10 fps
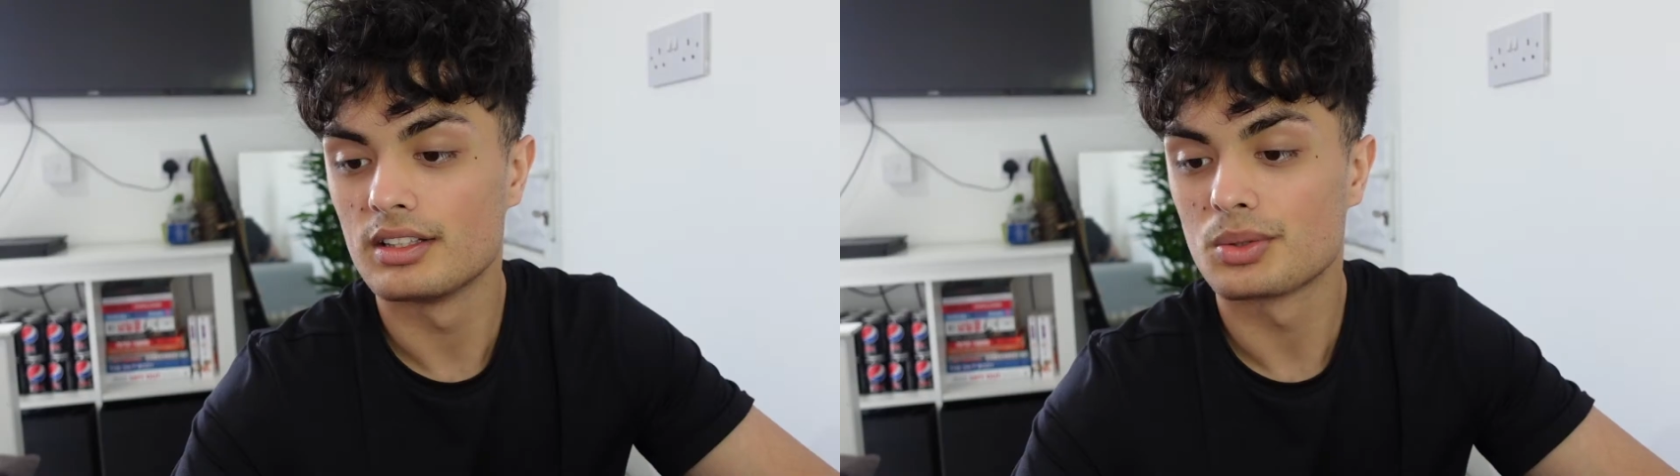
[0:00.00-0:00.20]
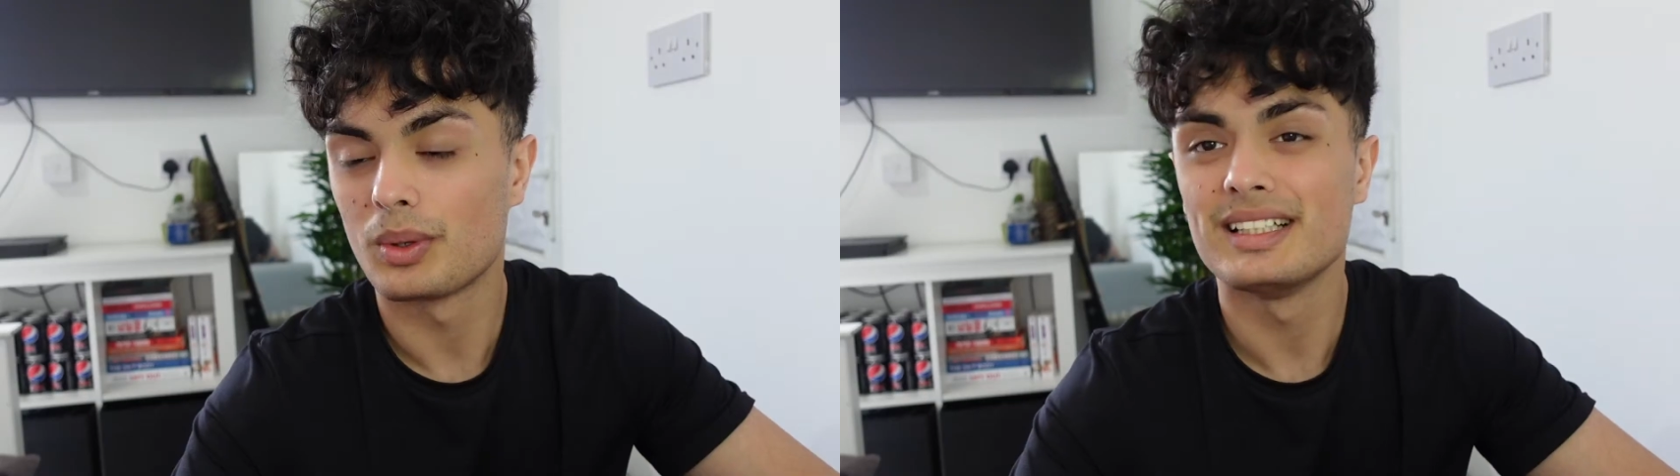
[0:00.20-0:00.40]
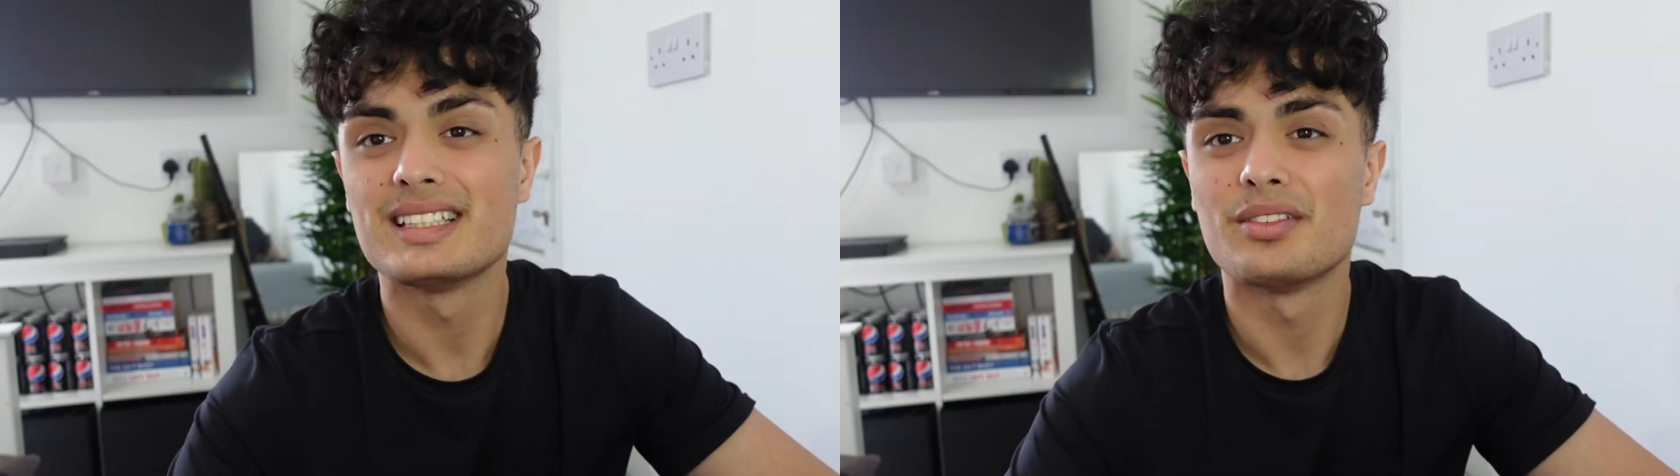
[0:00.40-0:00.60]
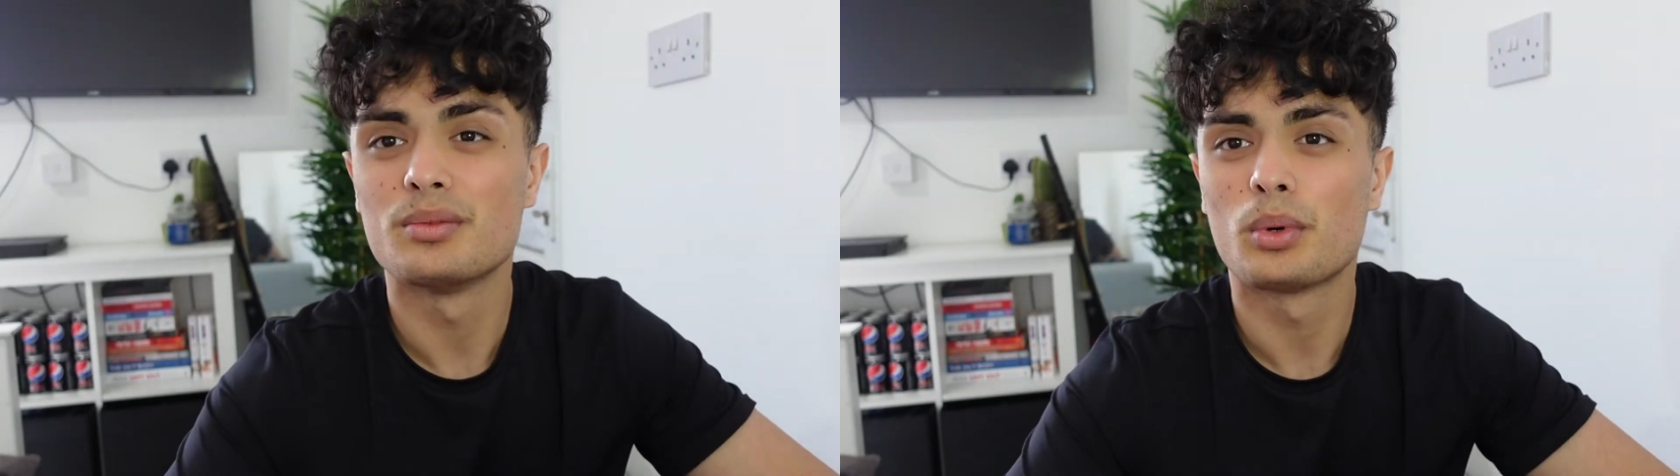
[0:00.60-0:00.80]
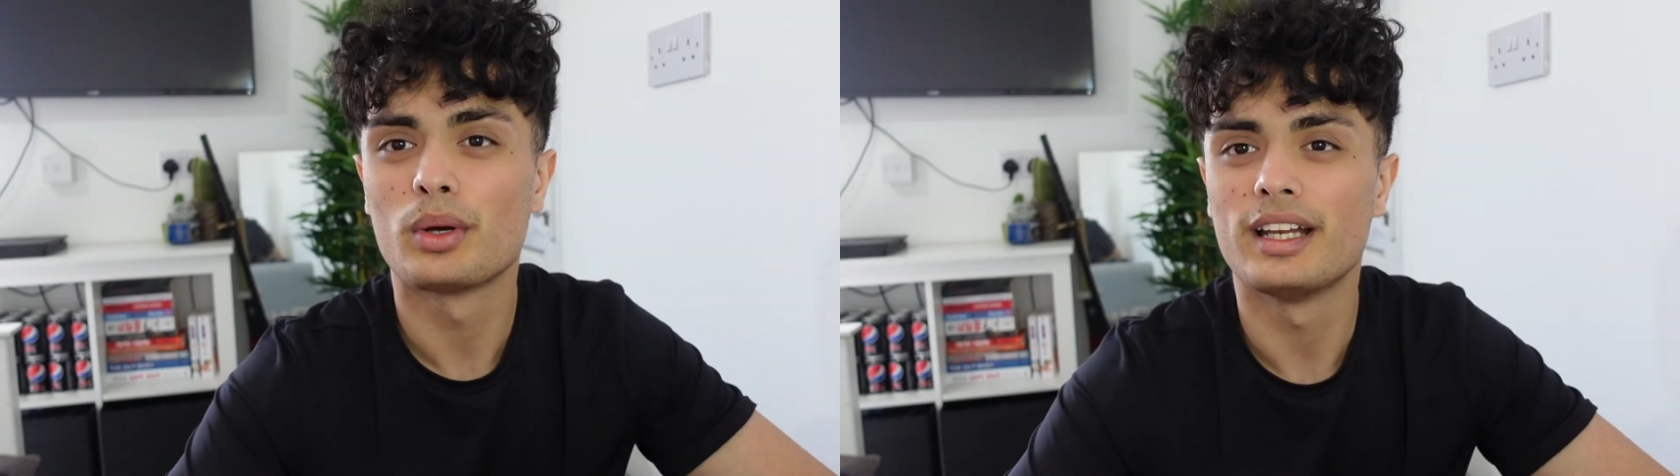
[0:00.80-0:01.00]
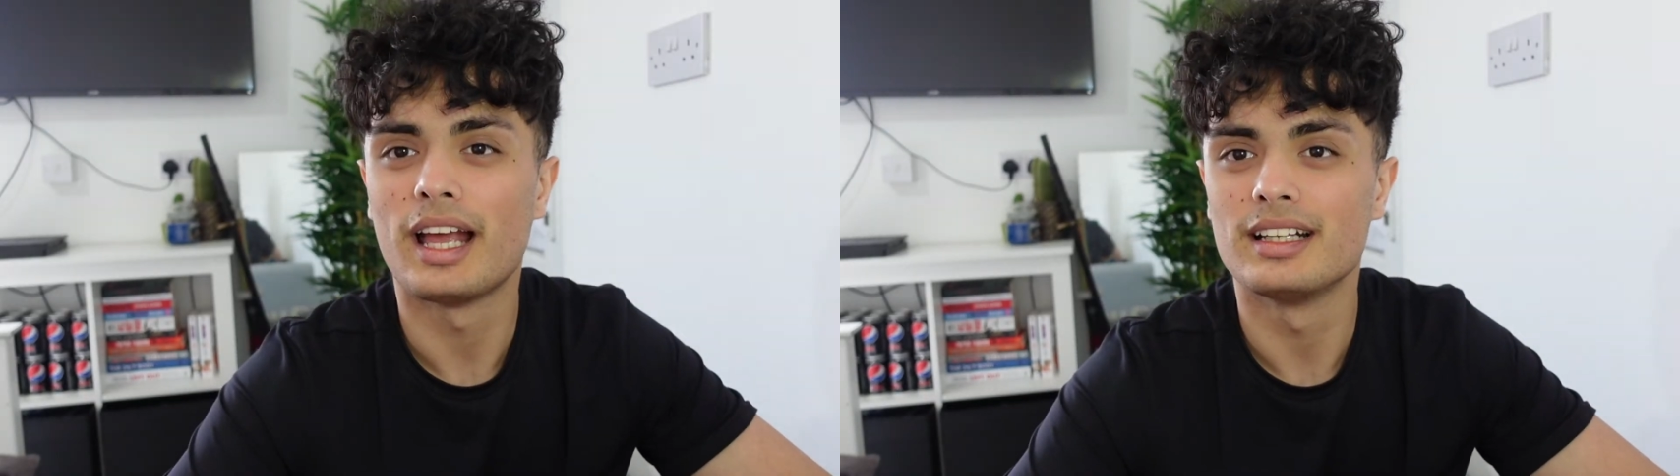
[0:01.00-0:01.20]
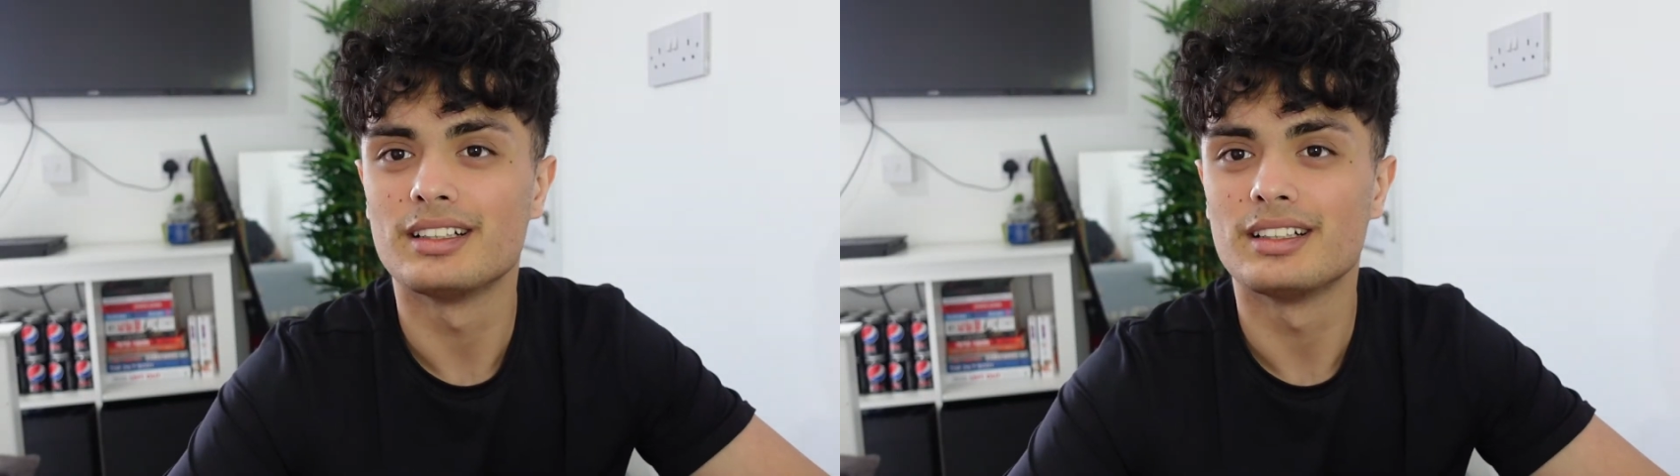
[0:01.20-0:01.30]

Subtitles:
27.8